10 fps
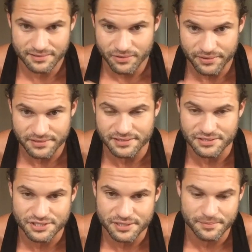going to the
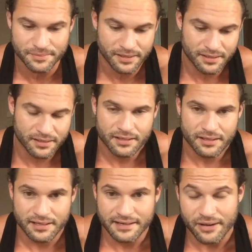gym,
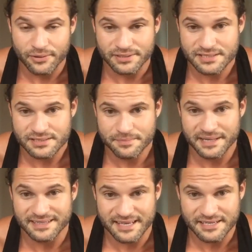and now it's
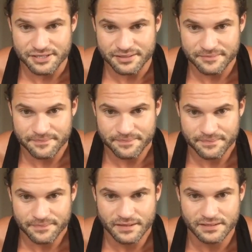meditation.
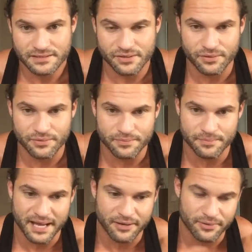So
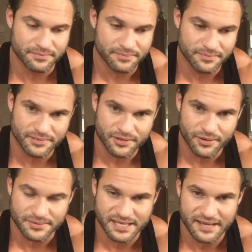back when, you know,
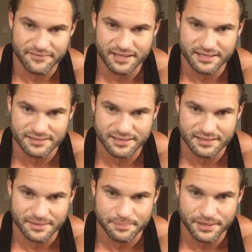I was having
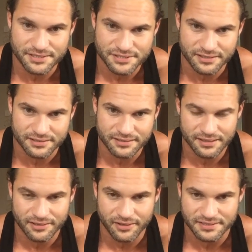that depression
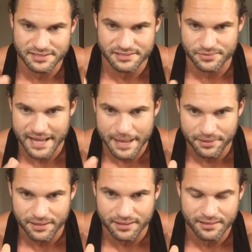and all these things were
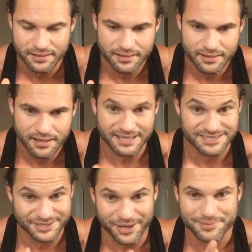happening, I
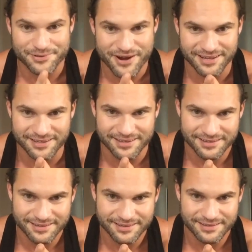stopped training.
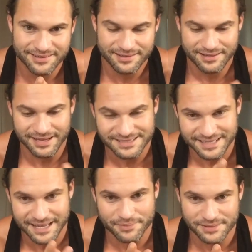I
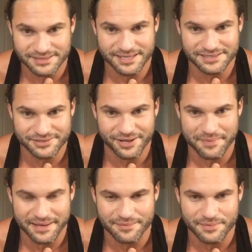stopped
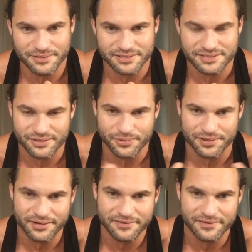making music. So
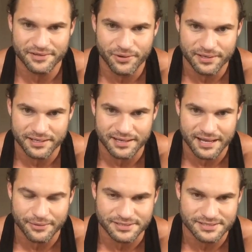without even knowing it,
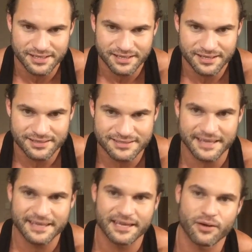I was
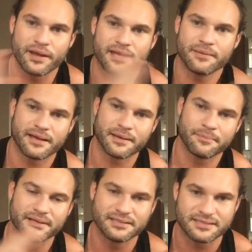taking away my
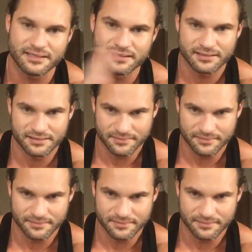ability